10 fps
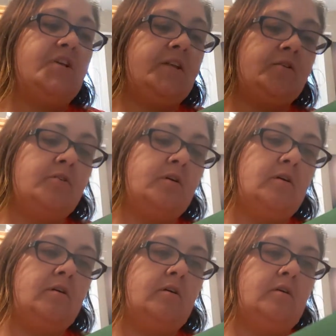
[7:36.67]
Jane
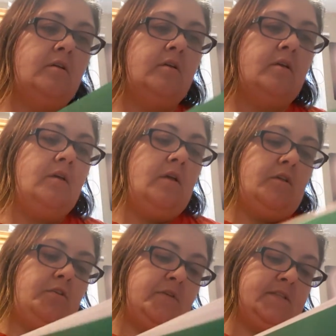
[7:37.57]
Goodall.
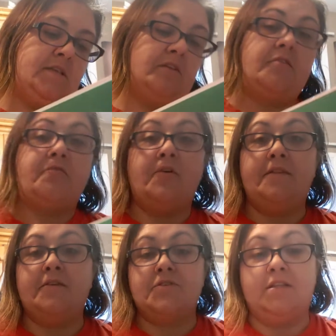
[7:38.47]
You can see on the
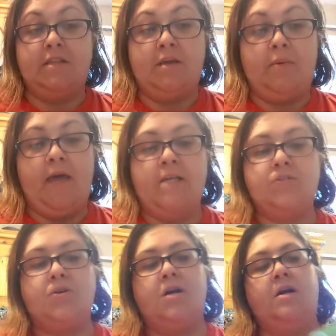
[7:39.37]
front there's
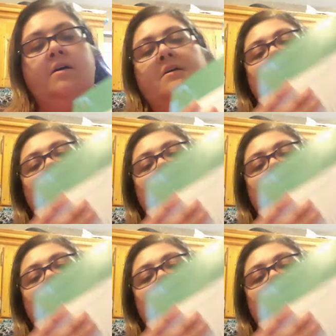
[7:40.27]
Cleopatra.